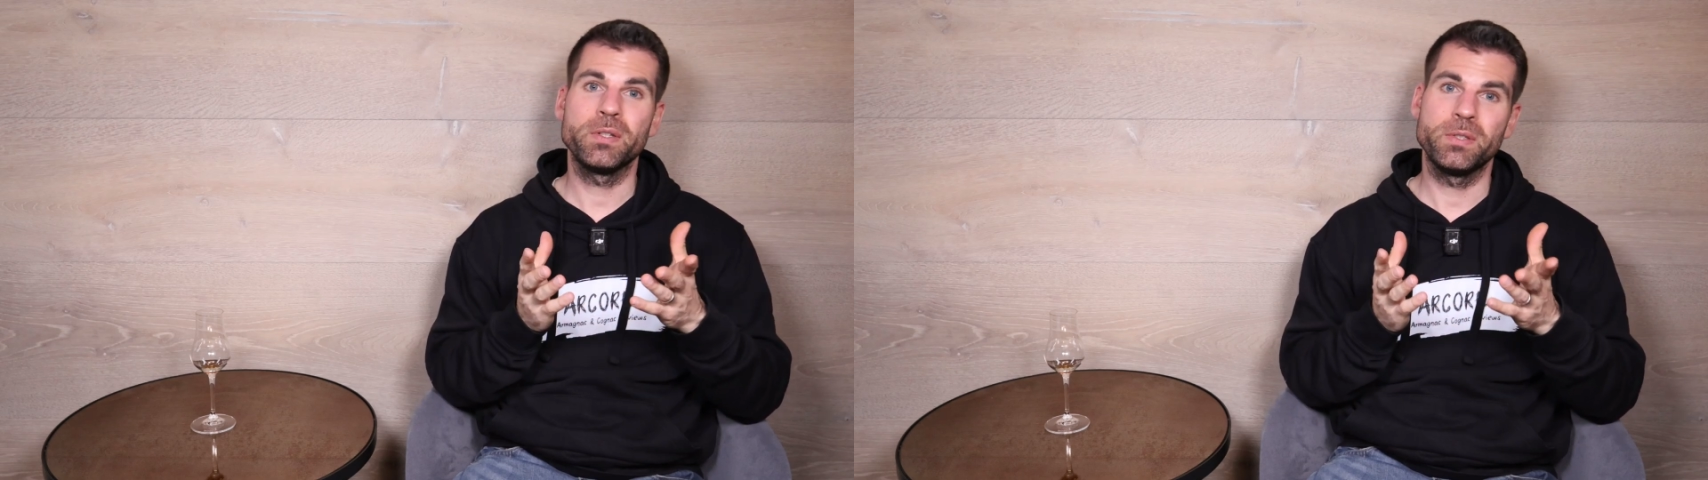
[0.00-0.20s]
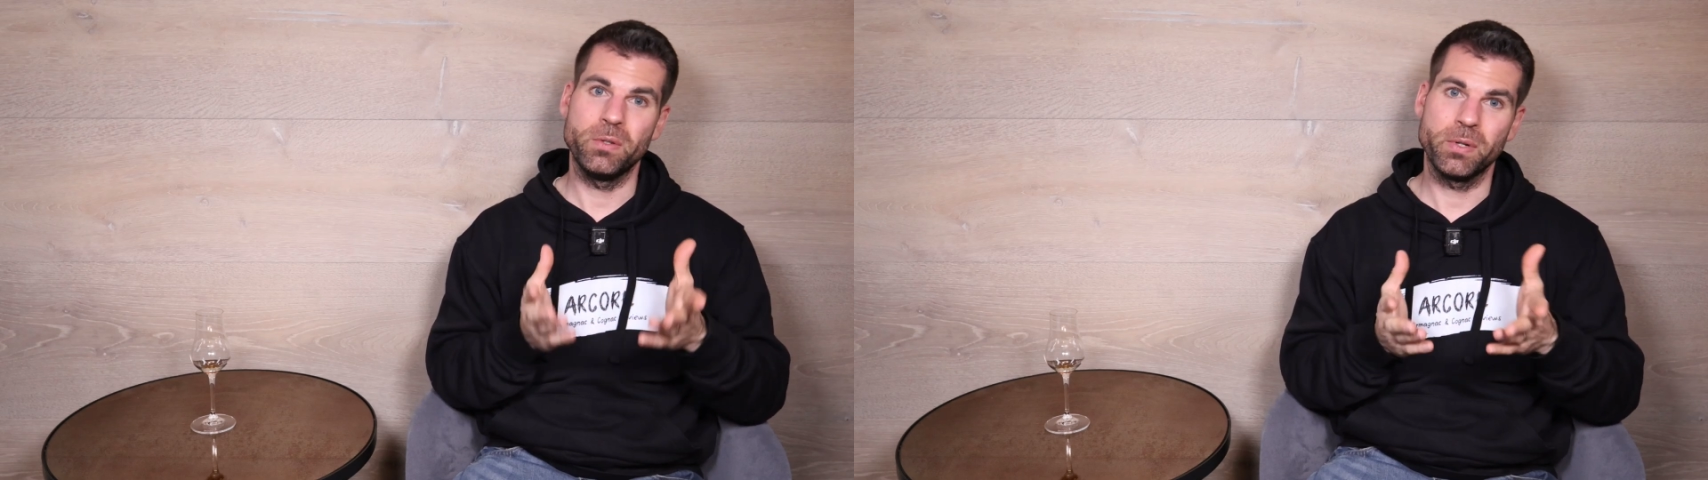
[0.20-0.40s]

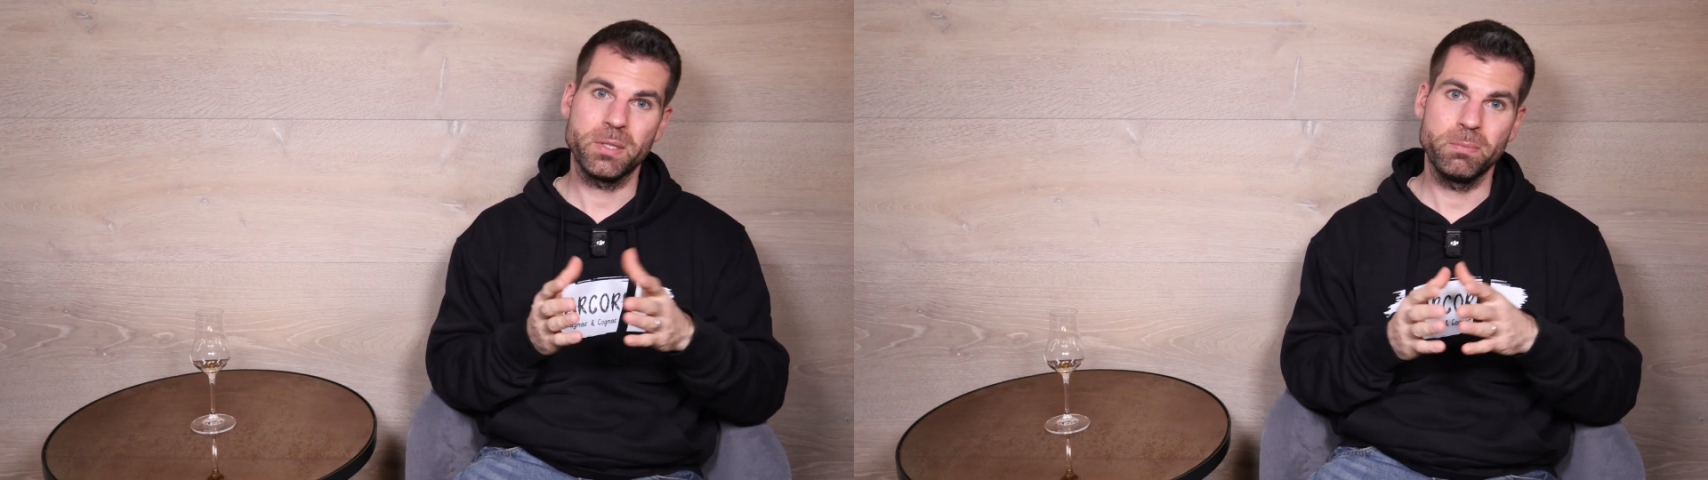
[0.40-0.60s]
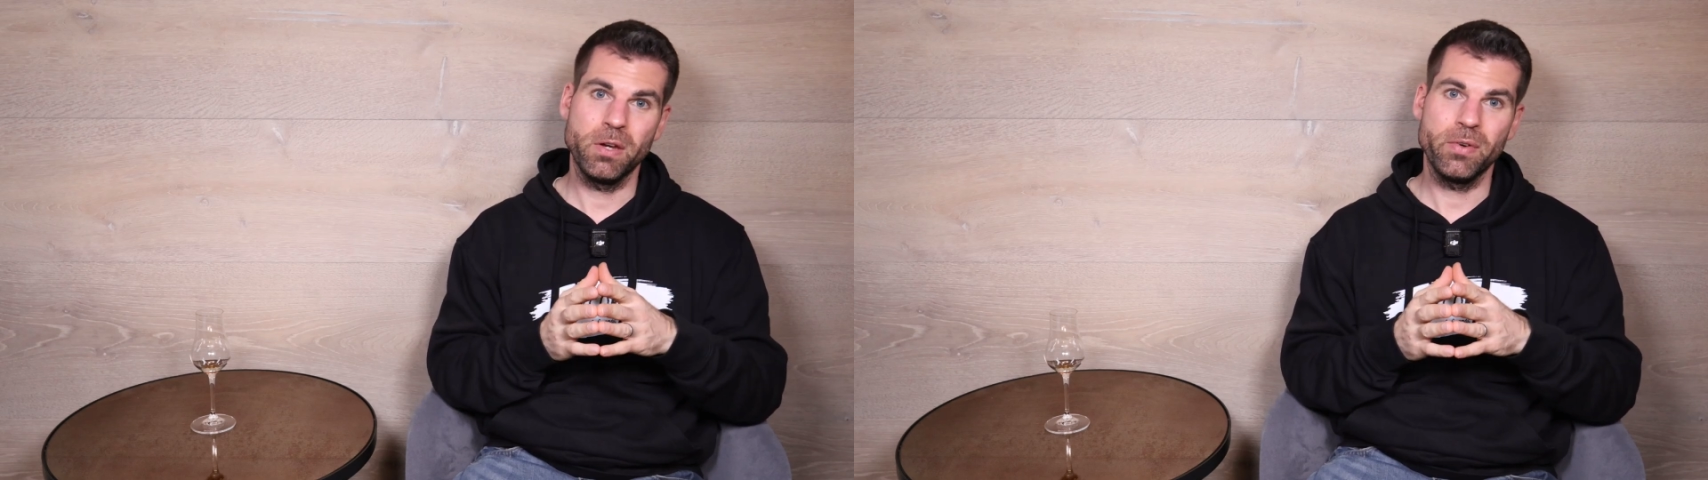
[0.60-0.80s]
is your
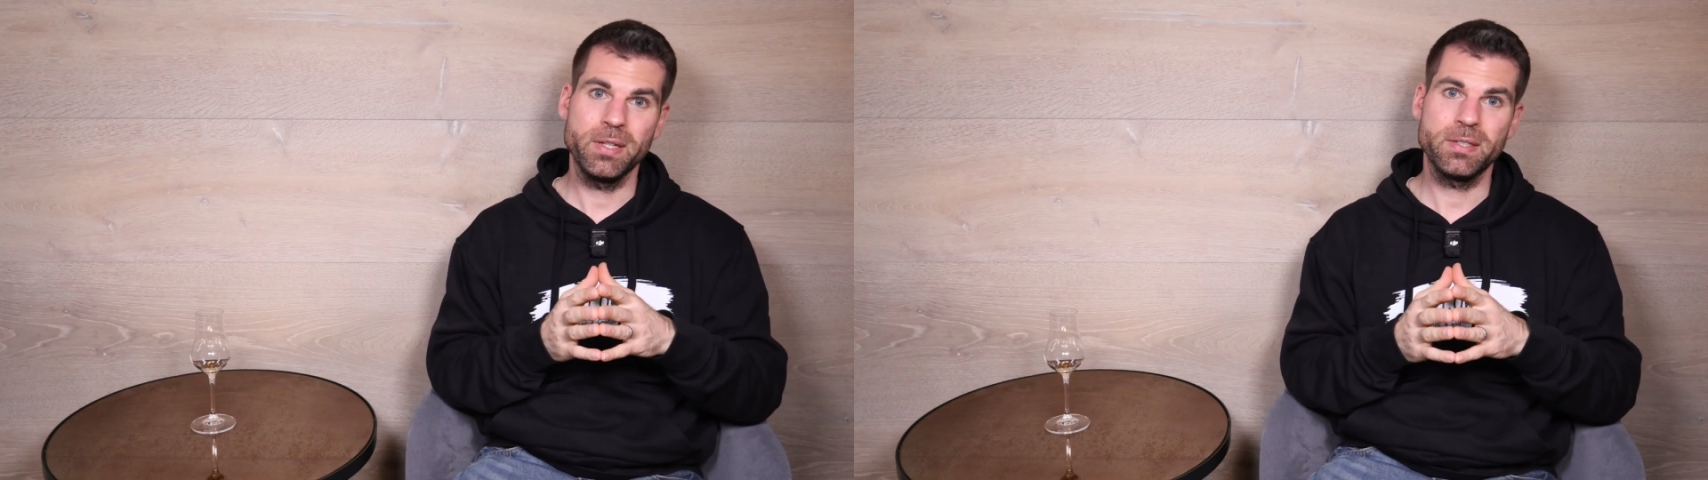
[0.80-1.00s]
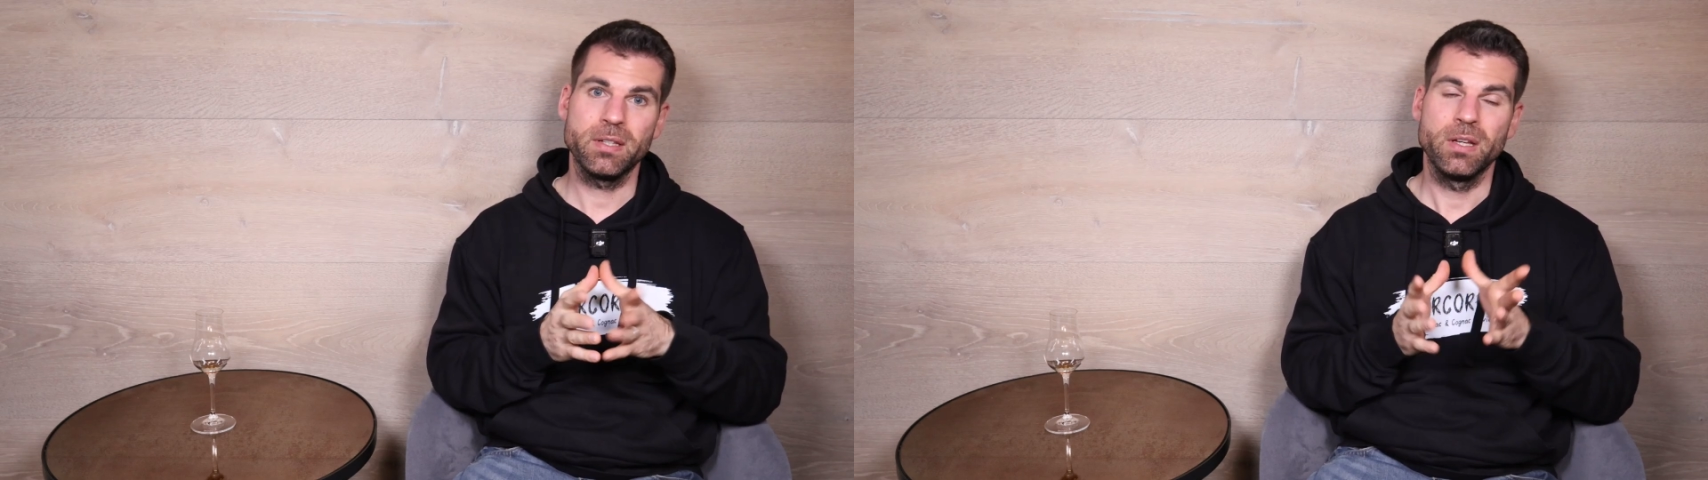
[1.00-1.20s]

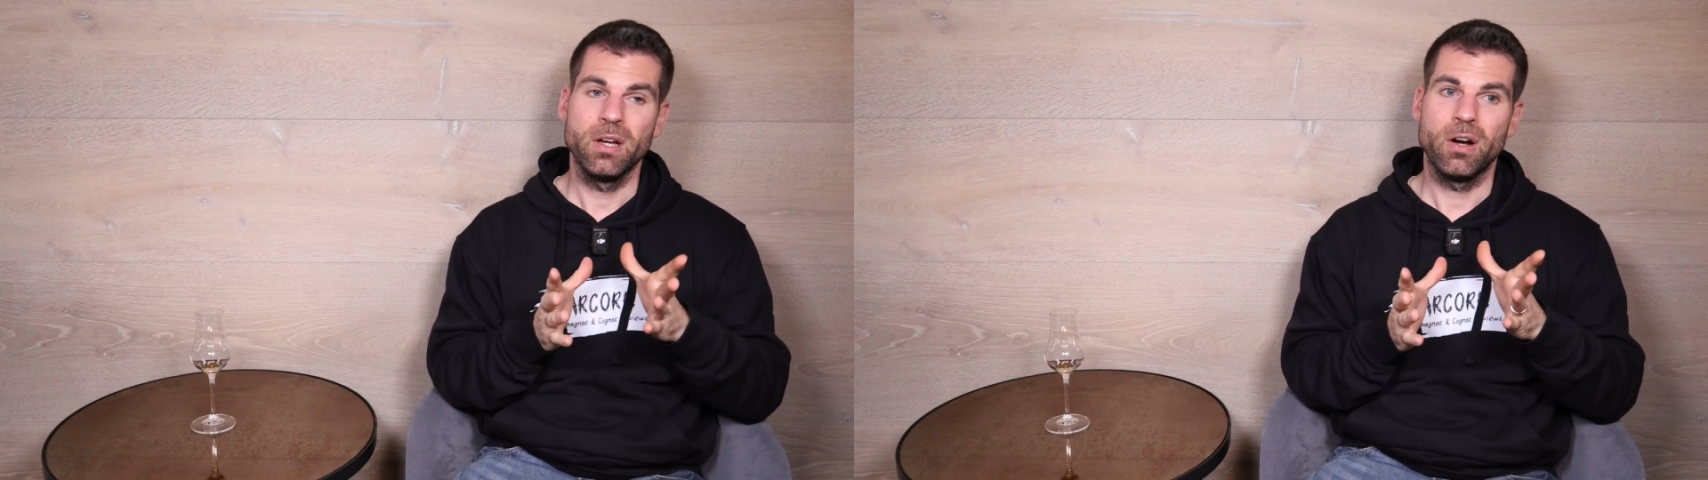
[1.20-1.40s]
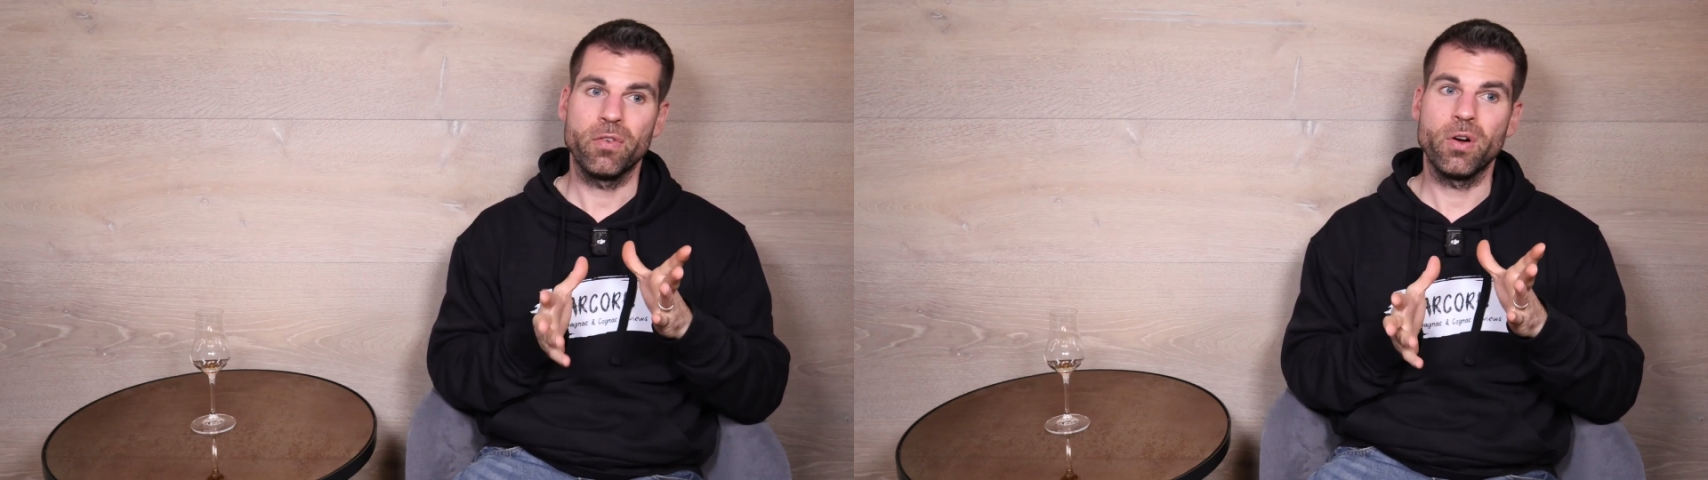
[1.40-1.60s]
experience.
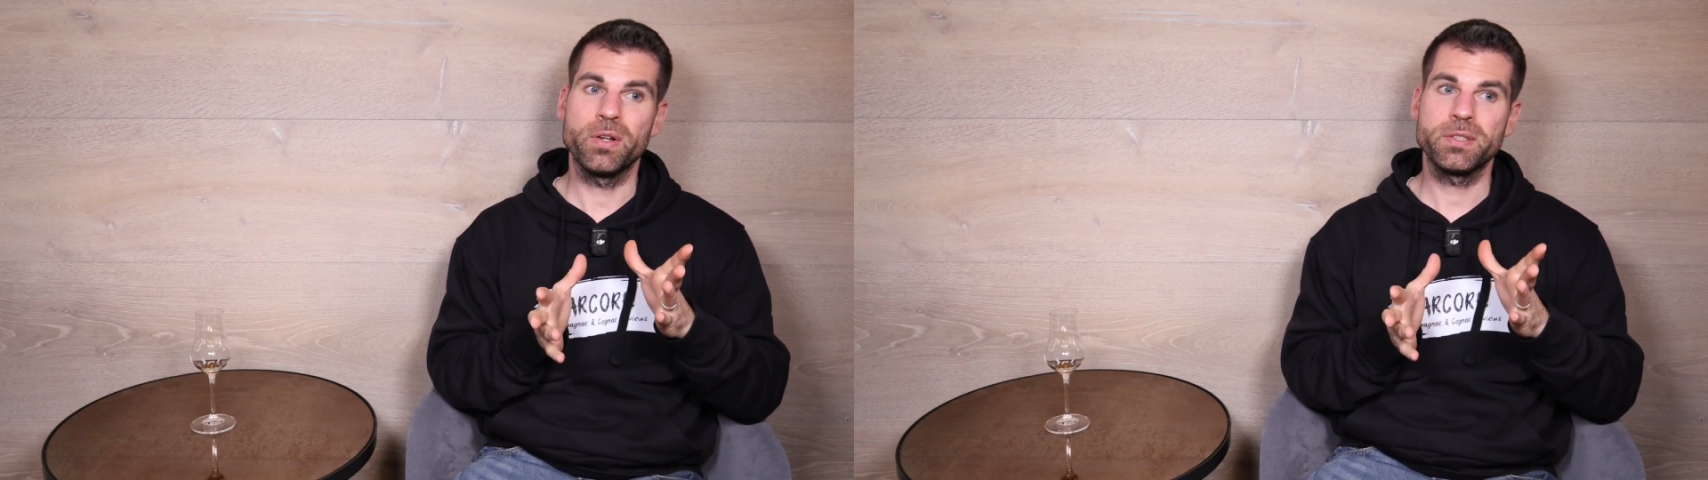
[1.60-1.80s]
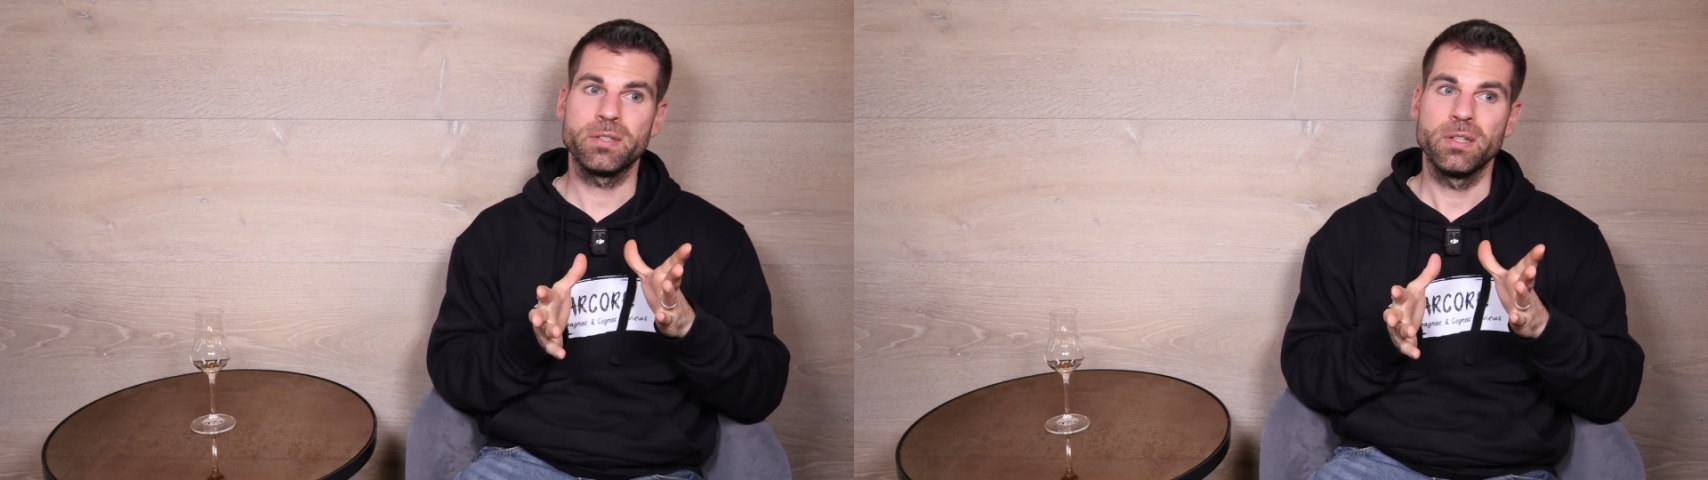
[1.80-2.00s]
Of
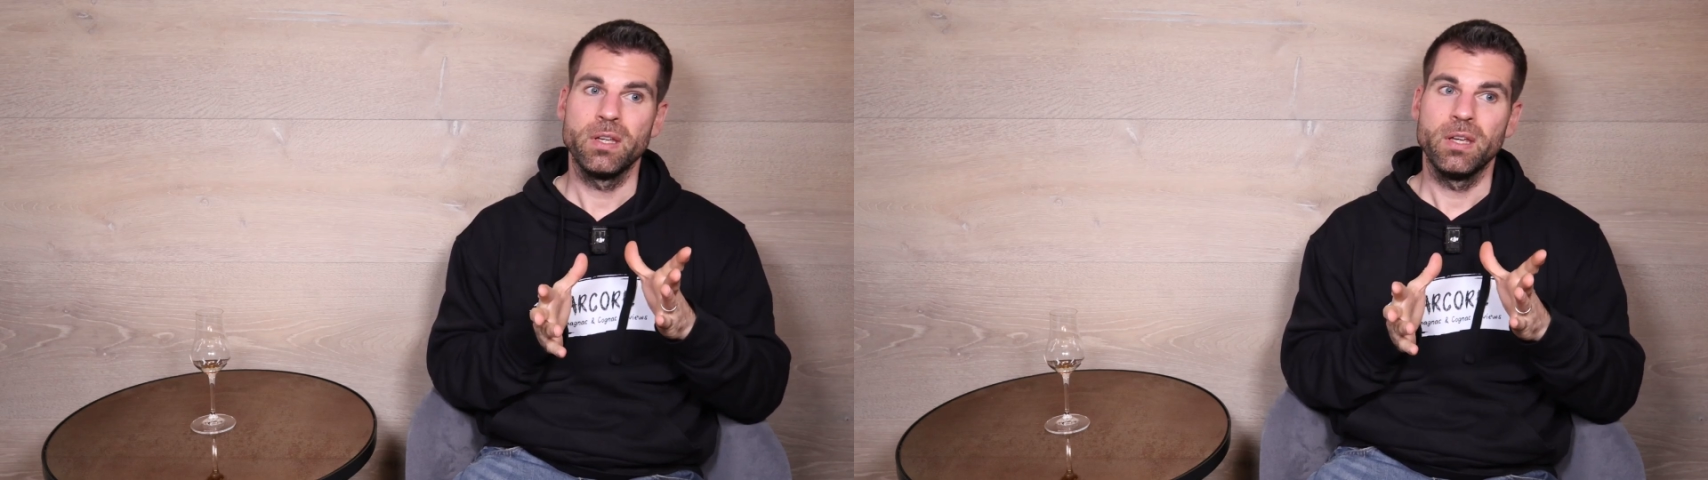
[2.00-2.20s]
course,